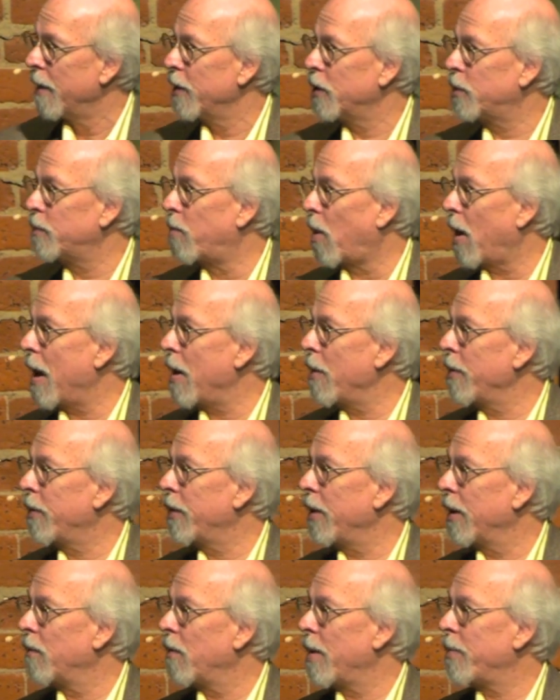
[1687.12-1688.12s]
This brown
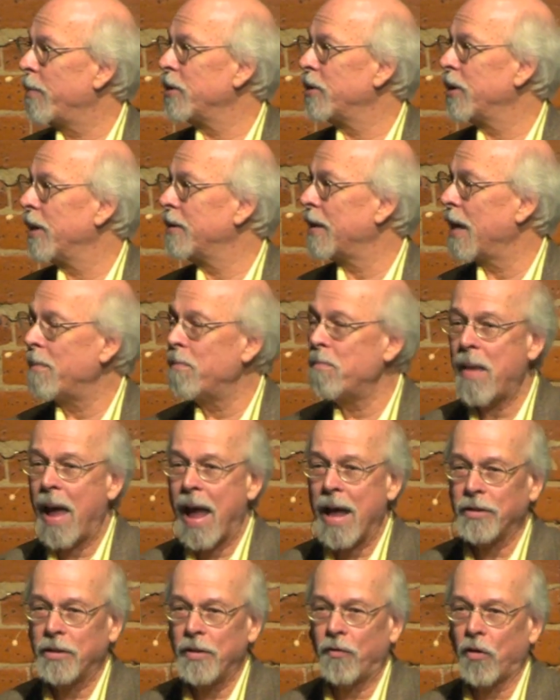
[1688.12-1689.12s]
thing represents a
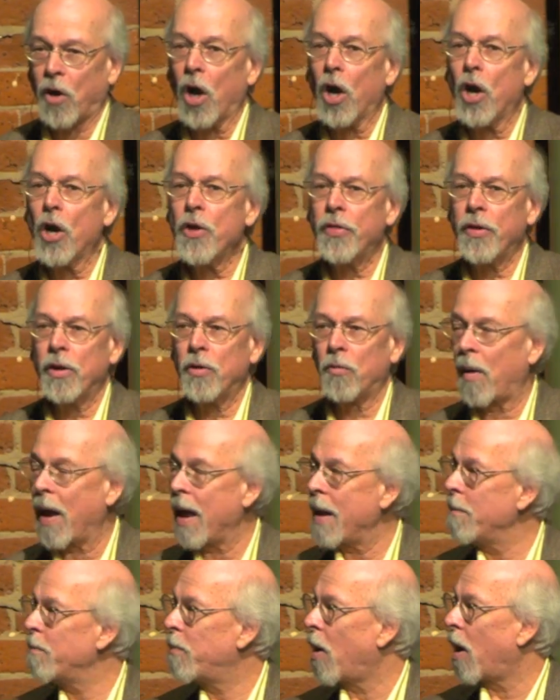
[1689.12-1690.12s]
massive earthen
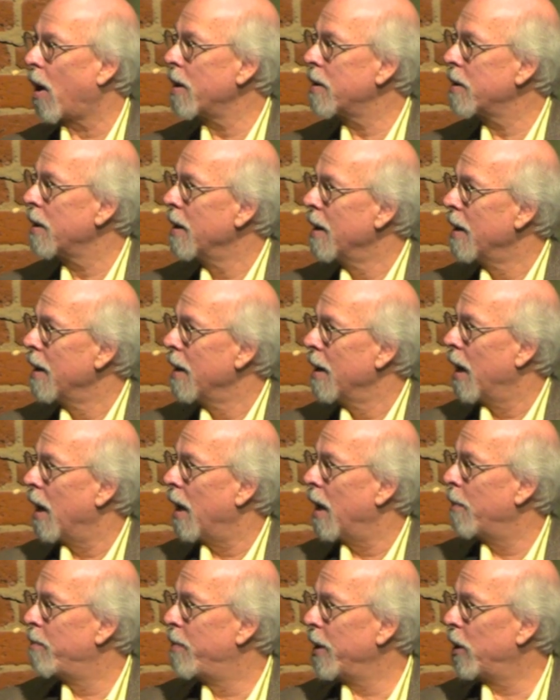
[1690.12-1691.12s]
rampart
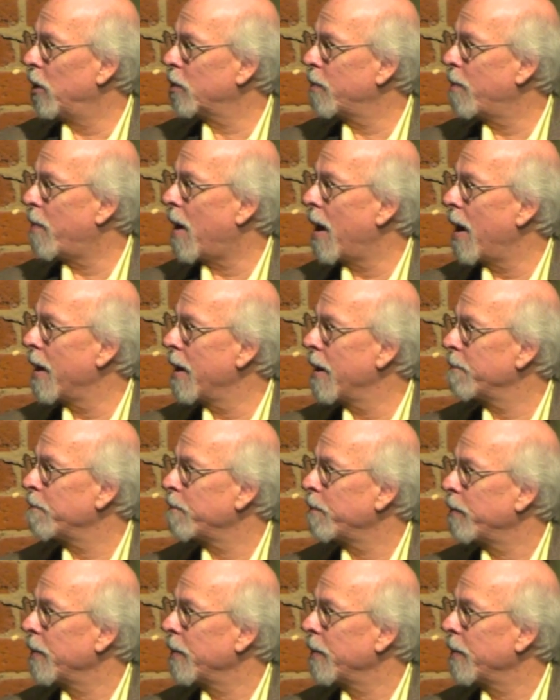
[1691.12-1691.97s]
built by